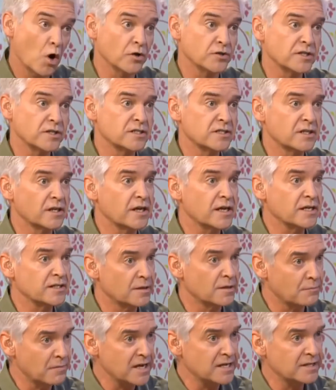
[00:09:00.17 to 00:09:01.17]
want is
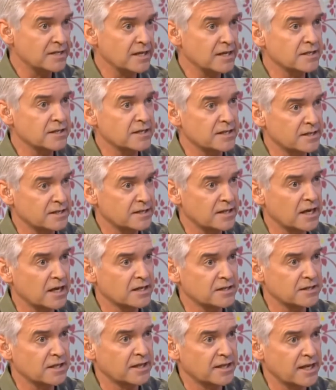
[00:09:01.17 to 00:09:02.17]
a meeting to
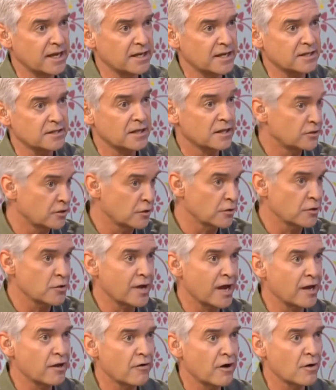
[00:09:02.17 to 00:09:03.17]
discuss the things so you
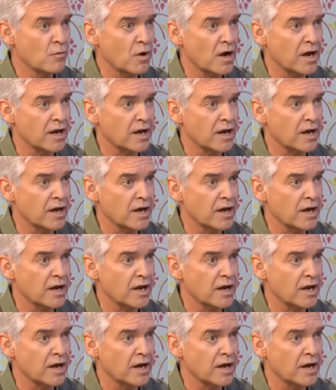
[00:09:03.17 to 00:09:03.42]
get your own